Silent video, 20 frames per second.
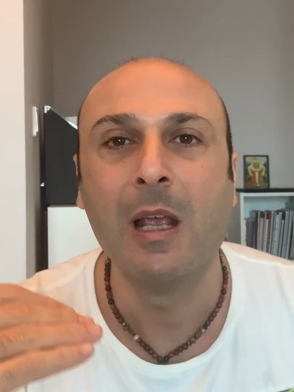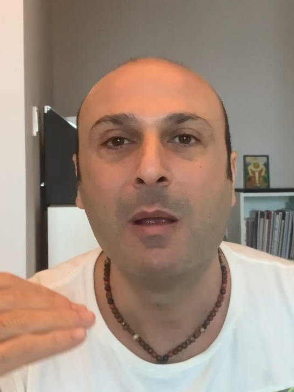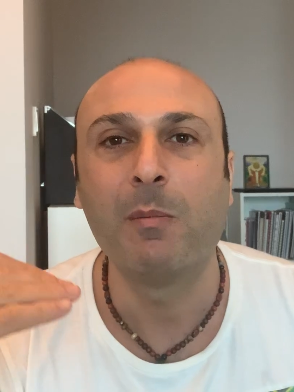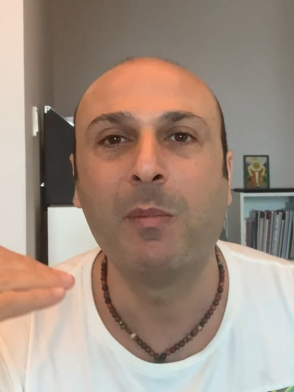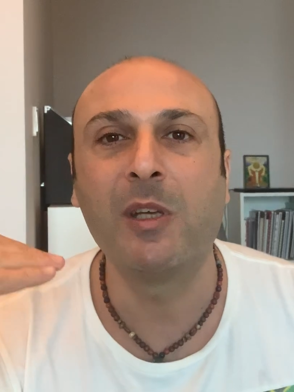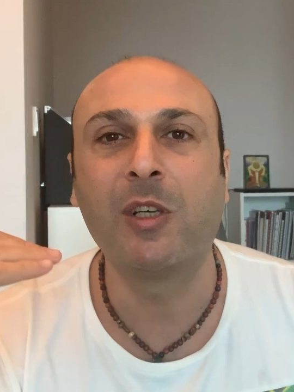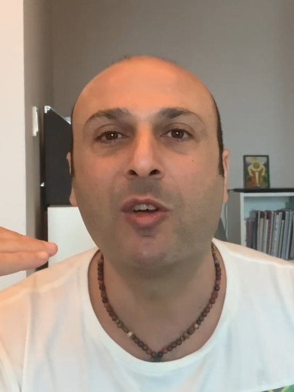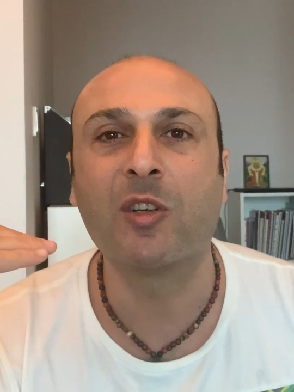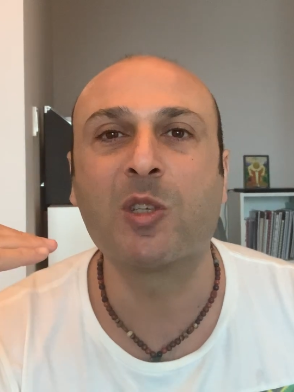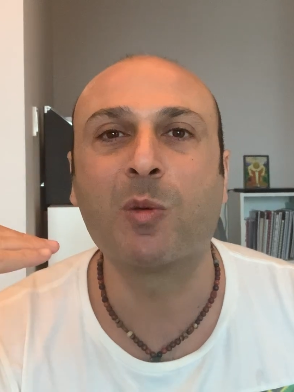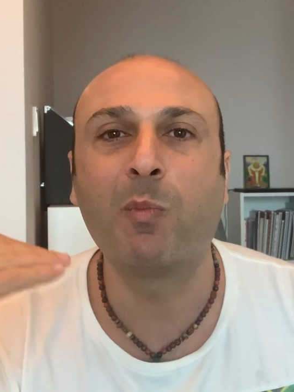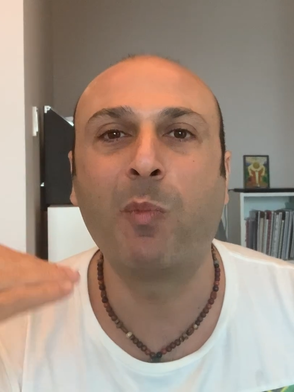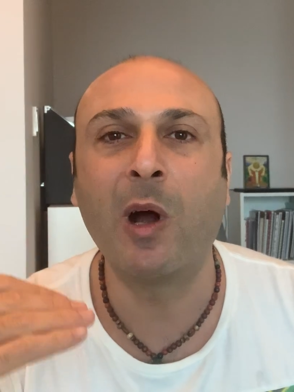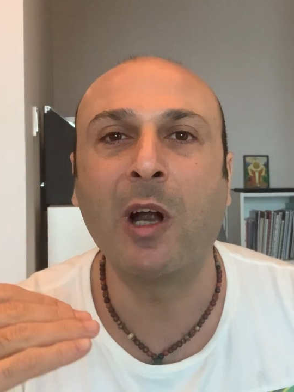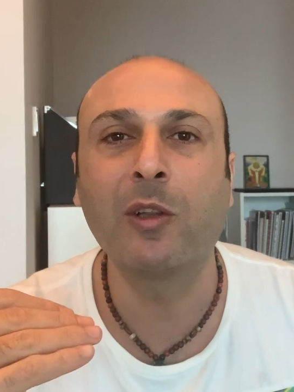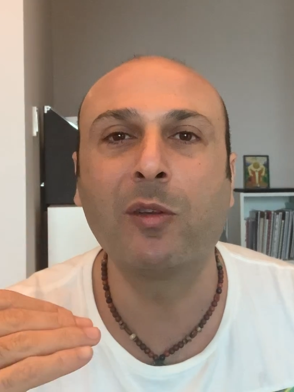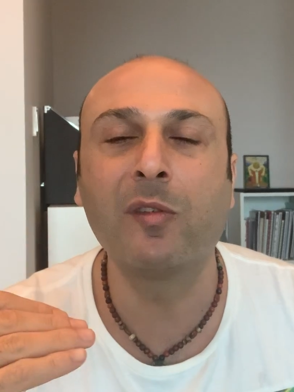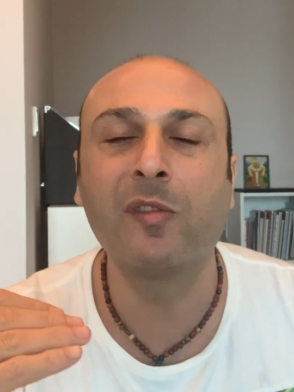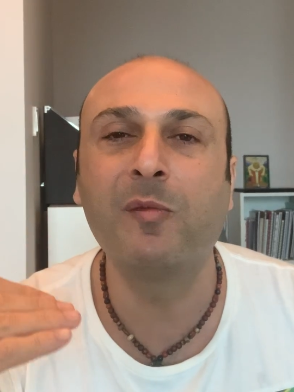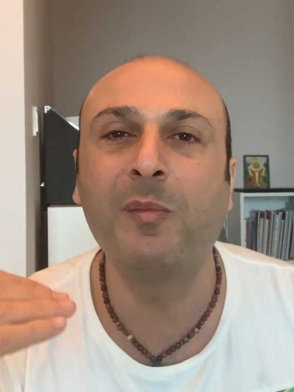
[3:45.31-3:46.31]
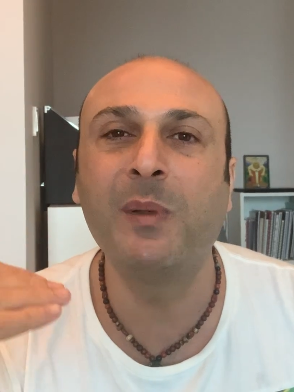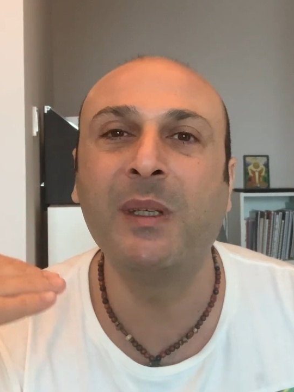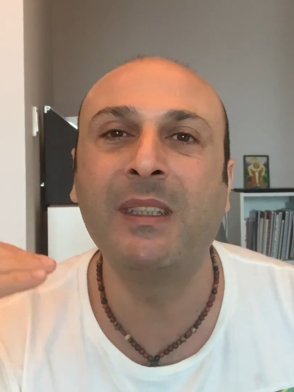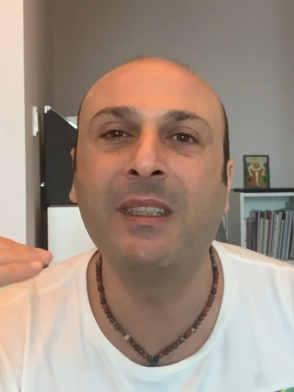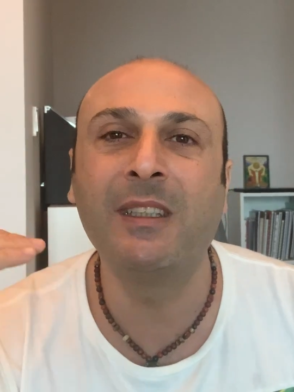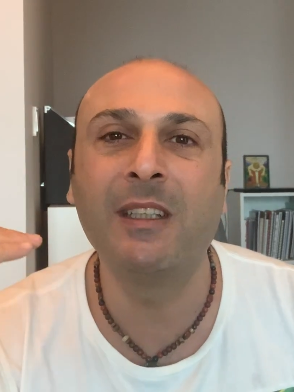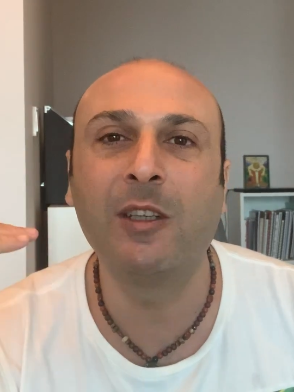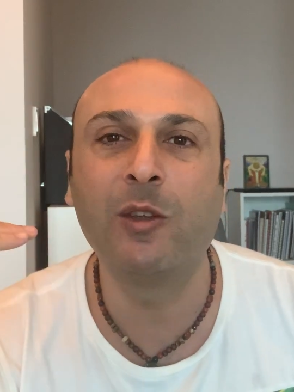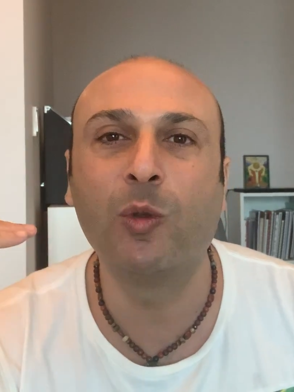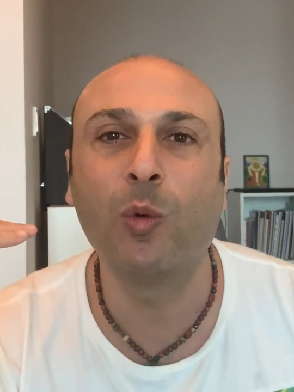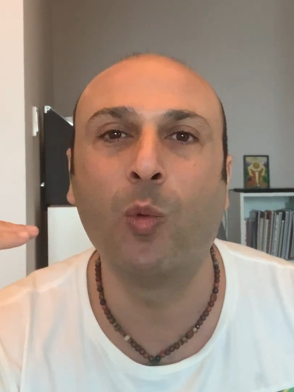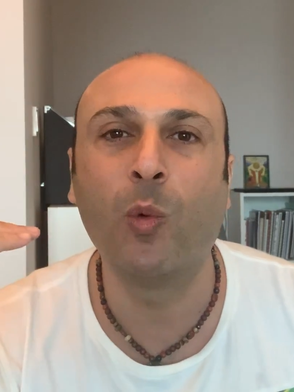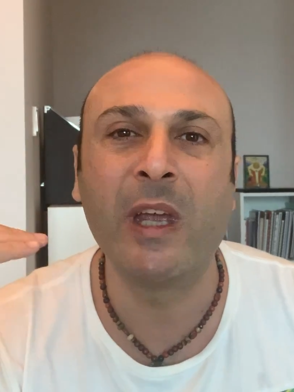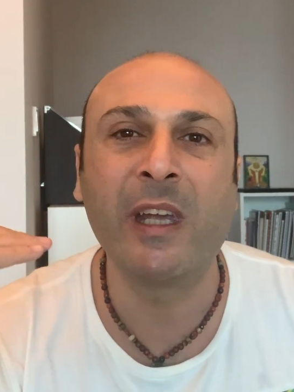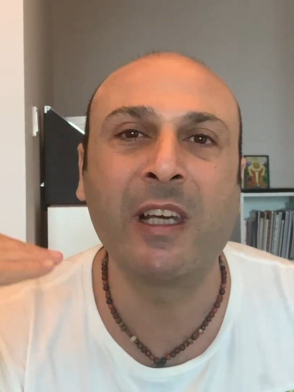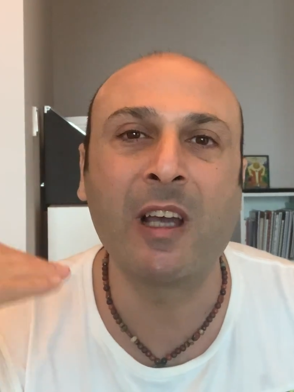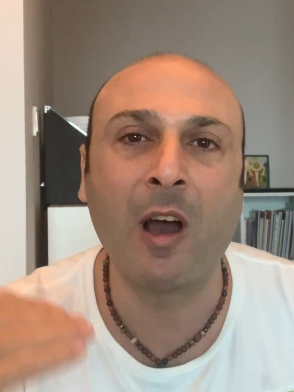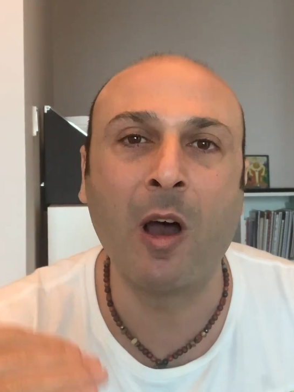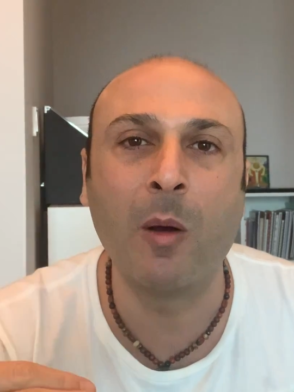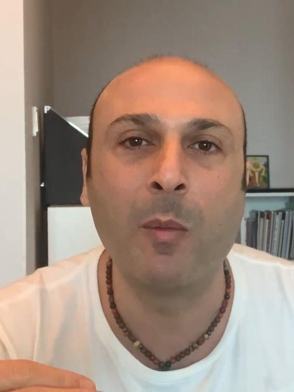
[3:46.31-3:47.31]
because part of me needed to
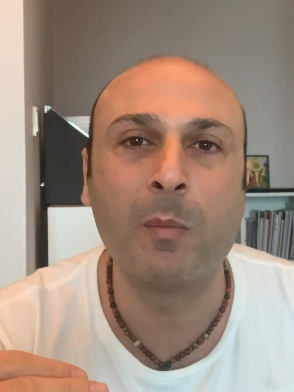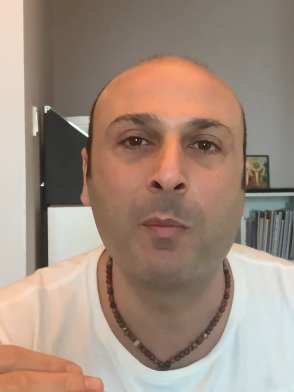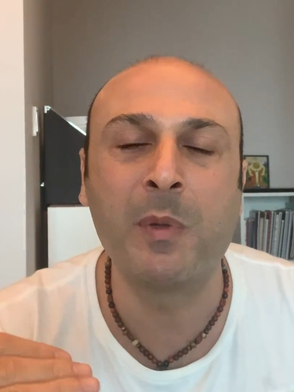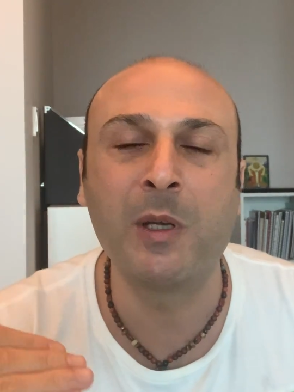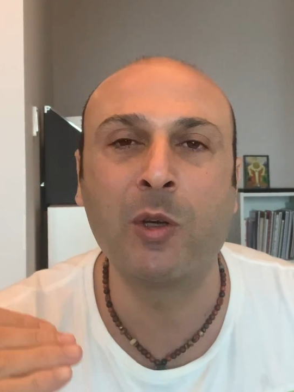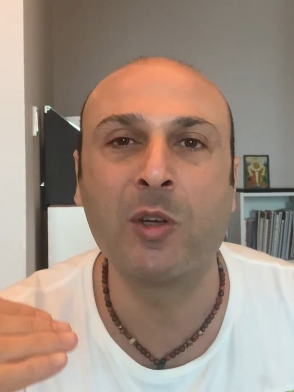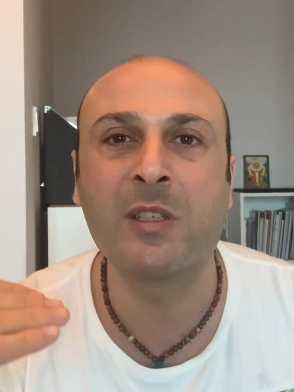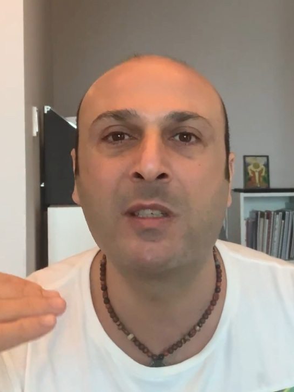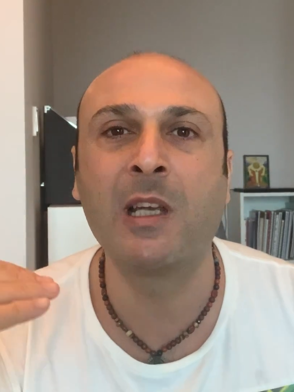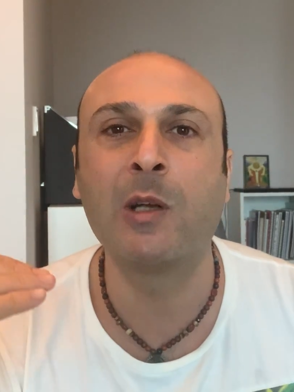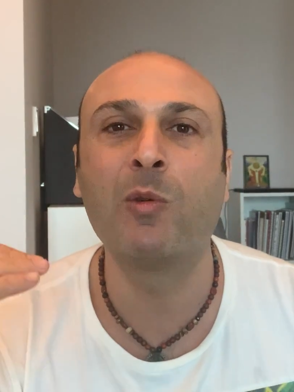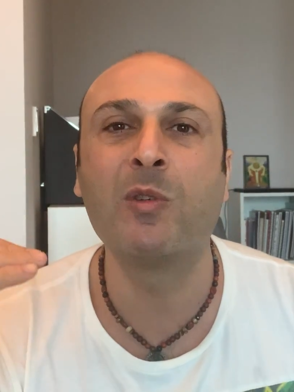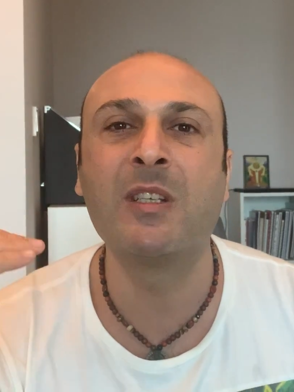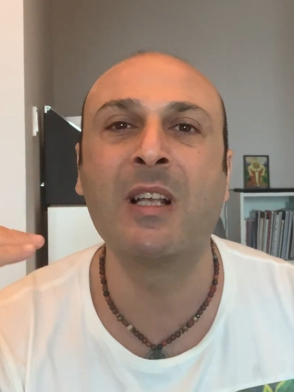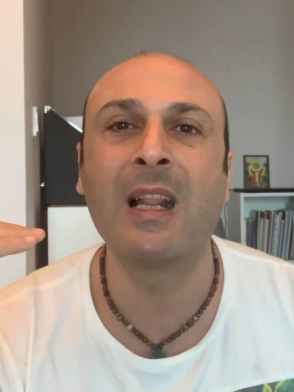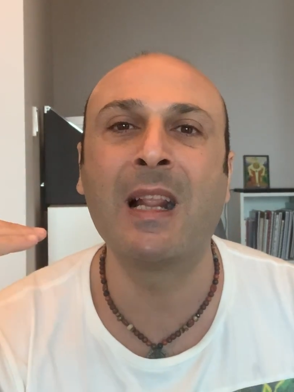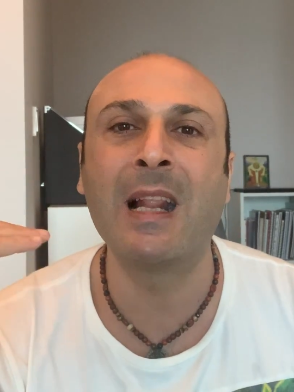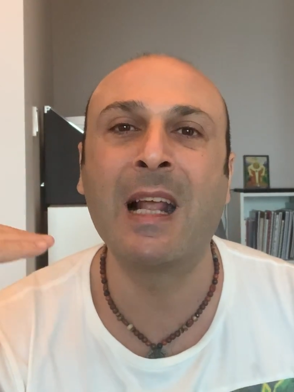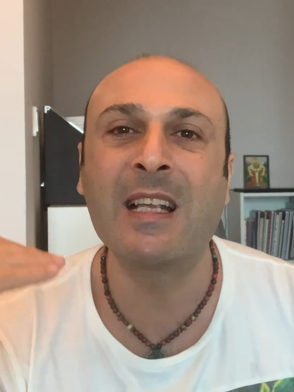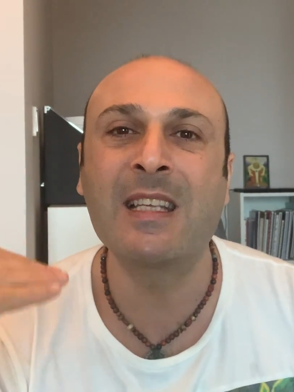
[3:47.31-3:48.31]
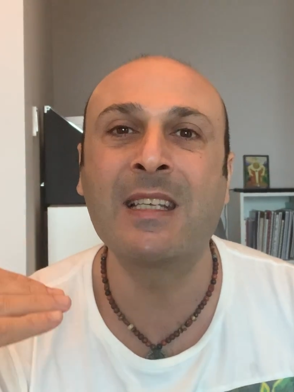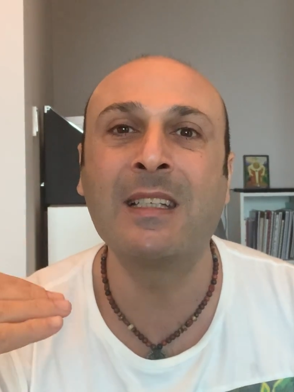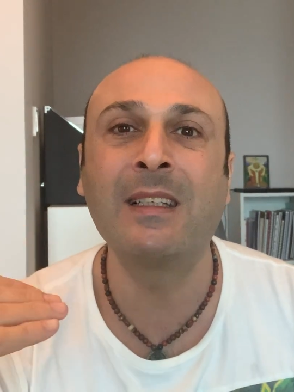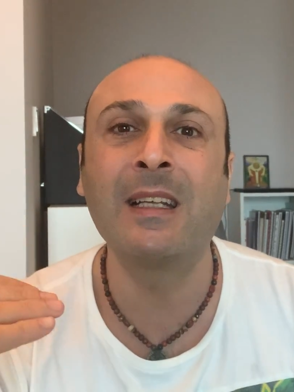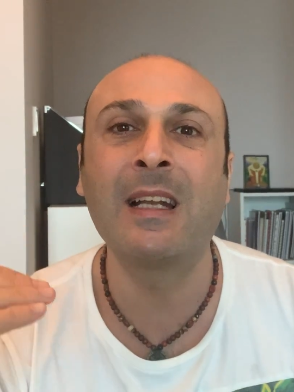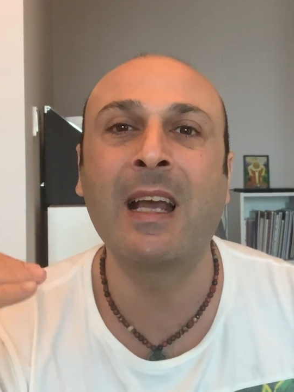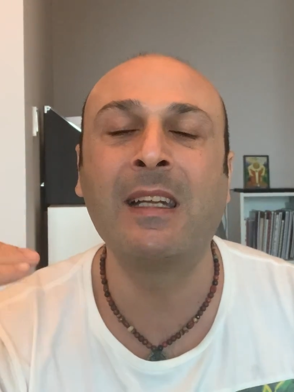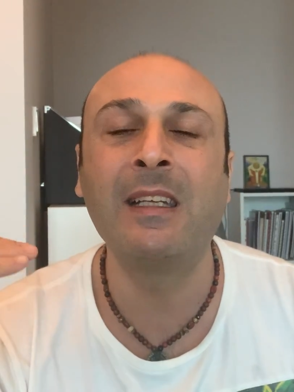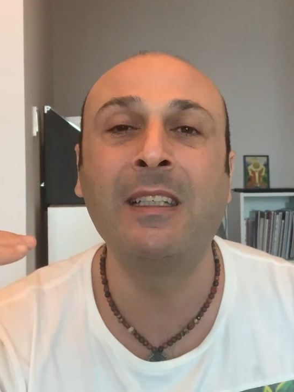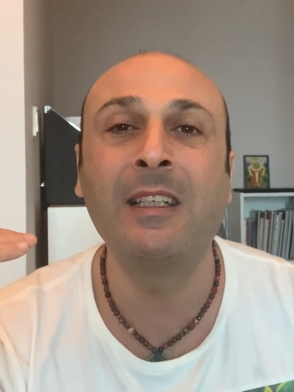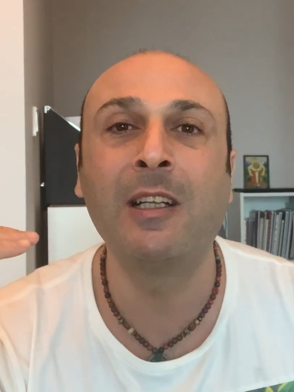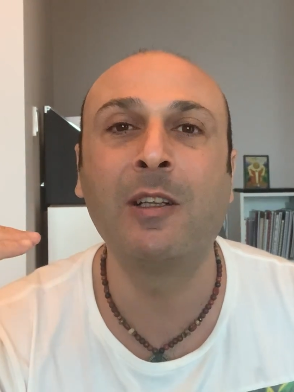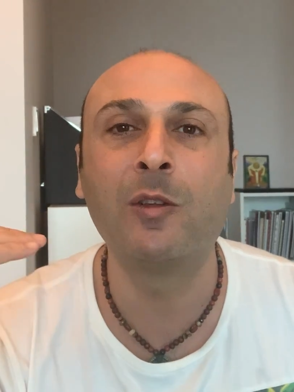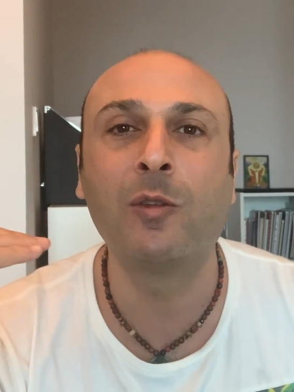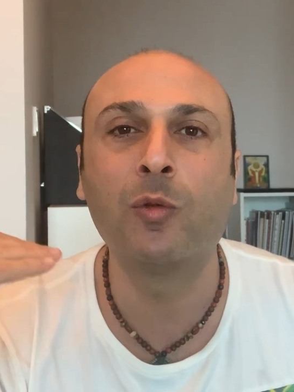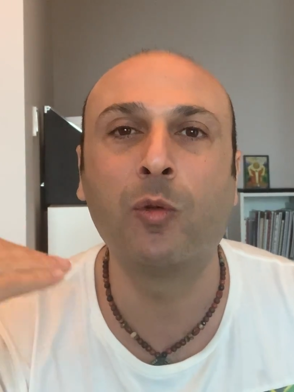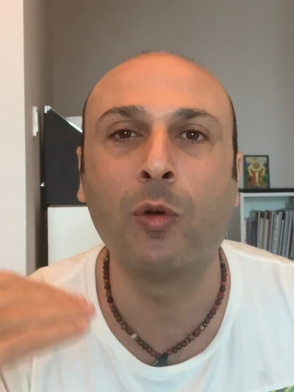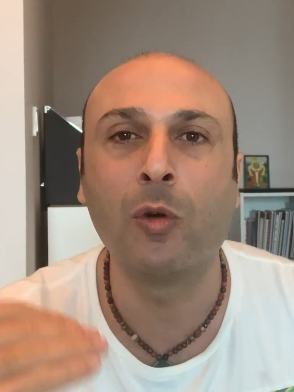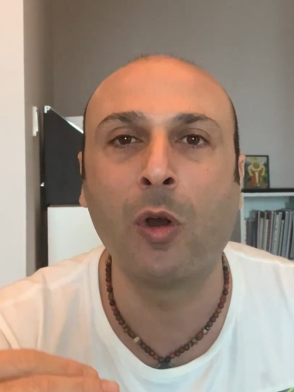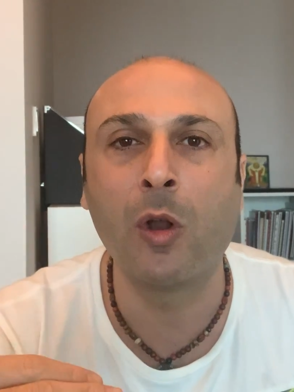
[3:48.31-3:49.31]
wake up, because there was a lesson that I needed
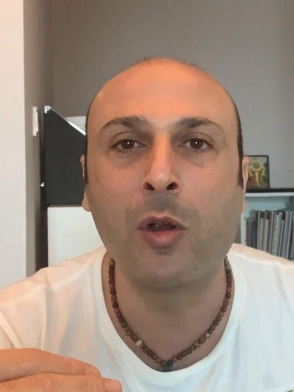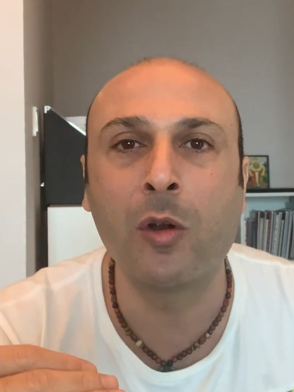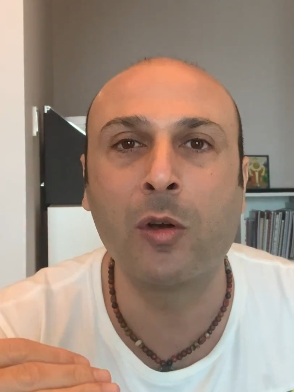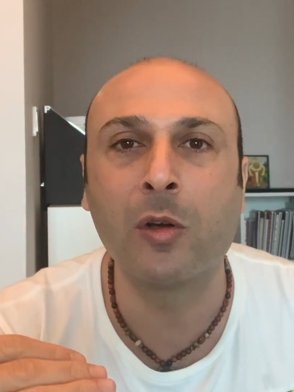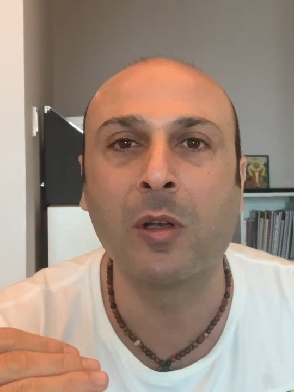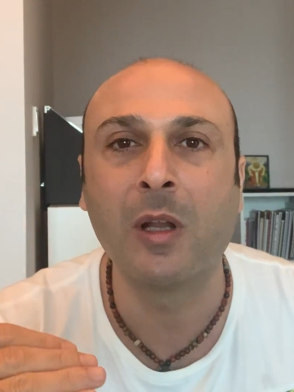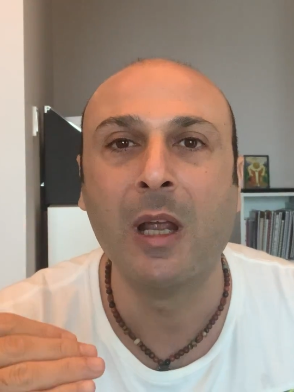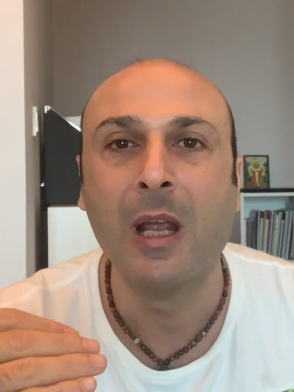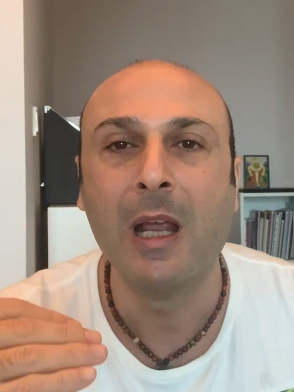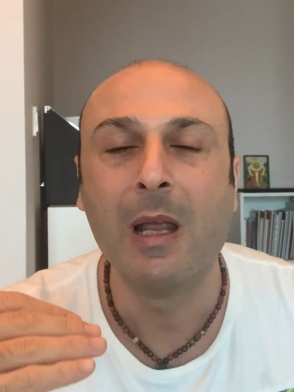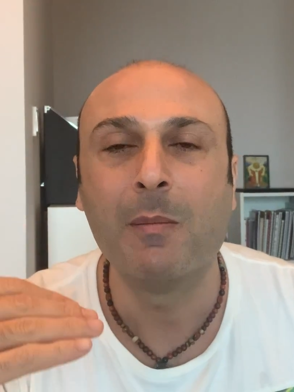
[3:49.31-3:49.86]
to learn,